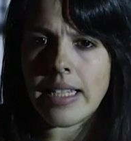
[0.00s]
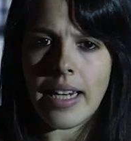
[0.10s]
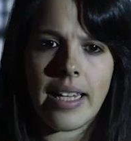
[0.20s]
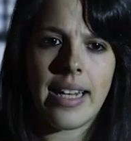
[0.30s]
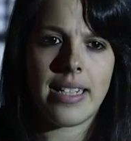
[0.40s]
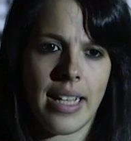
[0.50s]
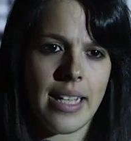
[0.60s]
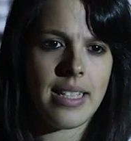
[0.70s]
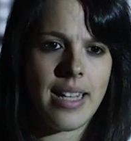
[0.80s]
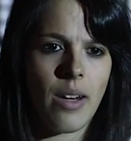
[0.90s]
that are connected to the
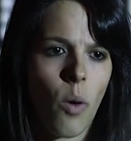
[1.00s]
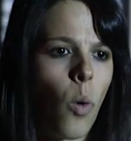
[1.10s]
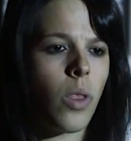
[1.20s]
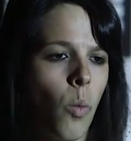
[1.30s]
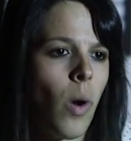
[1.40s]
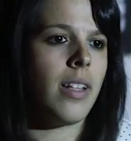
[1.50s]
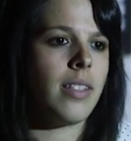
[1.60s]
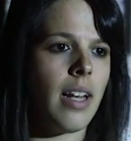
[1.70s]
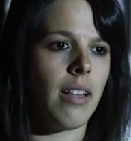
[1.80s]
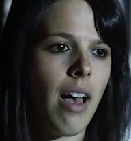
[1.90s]
internet all at
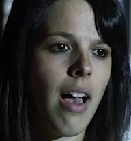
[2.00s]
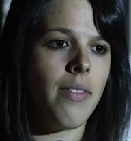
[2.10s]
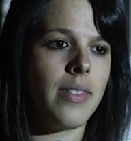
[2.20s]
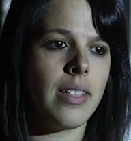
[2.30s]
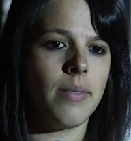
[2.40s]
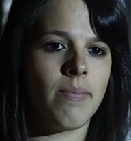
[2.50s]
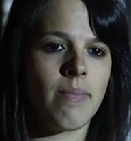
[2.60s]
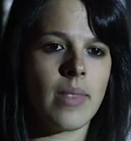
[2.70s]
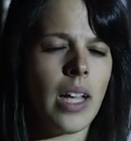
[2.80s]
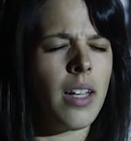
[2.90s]
once in our lives?
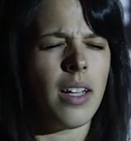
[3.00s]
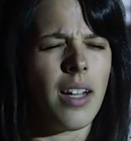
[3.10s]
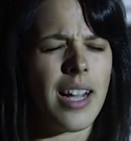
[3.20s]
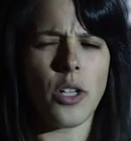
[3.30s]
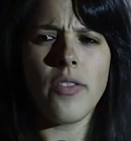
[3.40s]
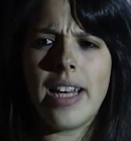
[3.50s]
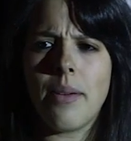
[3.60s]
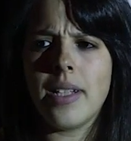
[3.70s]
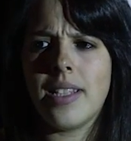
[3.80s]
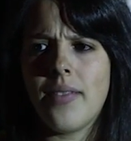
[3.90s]
I don't know if
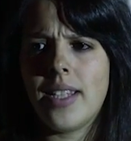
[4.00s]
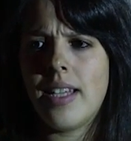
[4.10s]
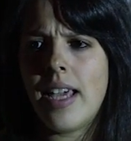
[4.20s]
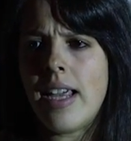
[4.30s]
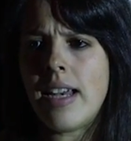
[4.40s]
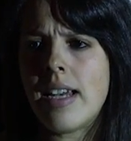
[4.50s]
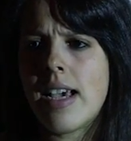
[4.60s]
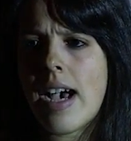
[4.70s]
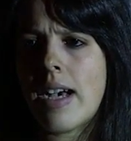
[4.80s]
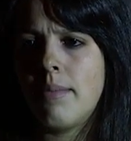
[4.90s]
anyone's ever seen
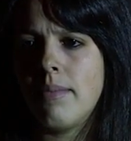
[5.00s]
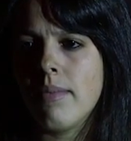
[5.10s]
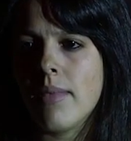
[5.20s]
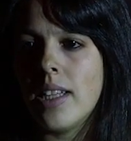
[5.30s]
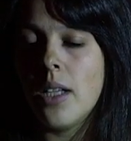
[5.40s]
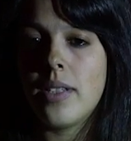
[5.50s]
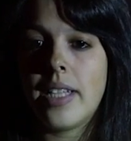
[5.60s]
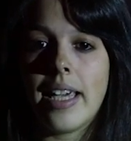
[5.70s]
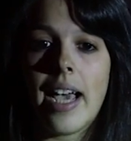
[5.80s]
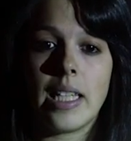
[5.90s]
Louis
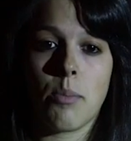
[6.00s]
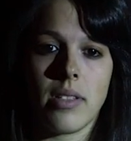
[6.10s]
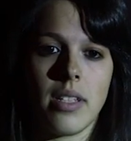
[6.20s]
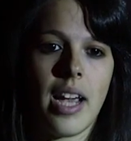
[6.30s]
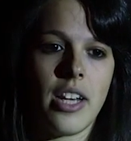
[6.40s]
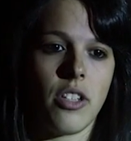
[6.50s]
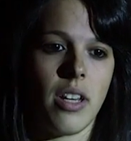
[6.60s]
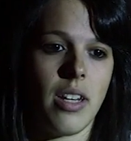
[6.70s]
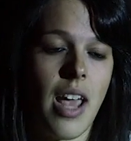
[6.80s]
C.K.'s presentation,